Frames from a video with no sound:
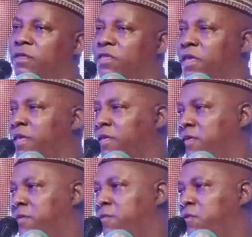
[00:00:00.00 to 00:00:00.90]

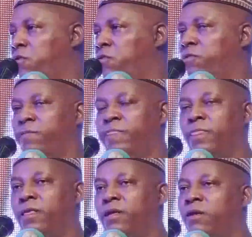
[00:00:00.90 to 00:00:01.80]
JEJ for you.
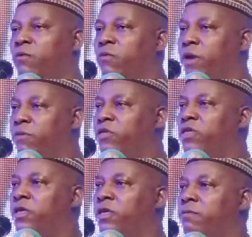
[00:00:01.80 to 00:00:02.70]
We are
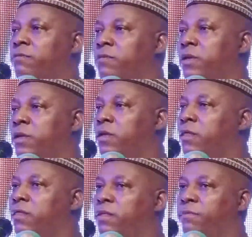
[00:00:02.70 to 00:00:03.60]
wishing him
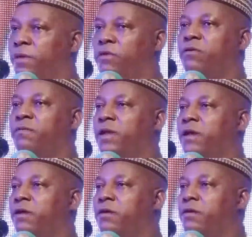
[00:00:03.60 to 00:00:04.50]
the best of
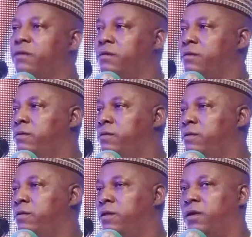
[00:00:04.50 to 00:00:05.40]
luck
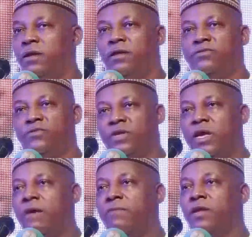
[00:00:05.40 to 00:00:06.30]
in his
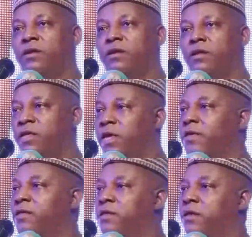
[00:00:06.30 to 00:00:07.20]
retirement
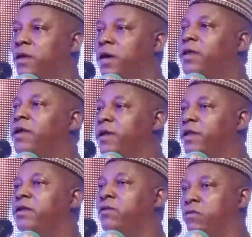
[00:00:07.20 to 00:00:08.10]
years and a
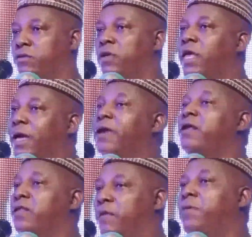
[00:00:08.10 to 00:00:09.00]
greater country. He can
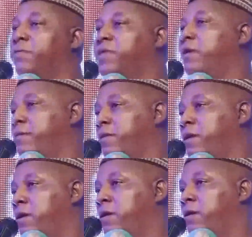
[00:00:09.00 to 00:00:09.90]
redeem himself
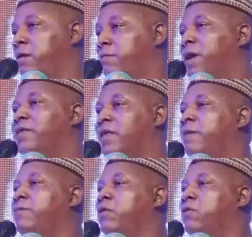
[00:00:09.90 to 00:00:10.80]
by
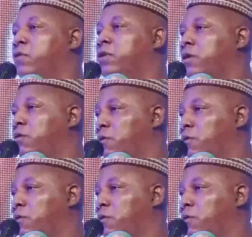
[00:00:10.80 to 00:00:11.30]
serving God and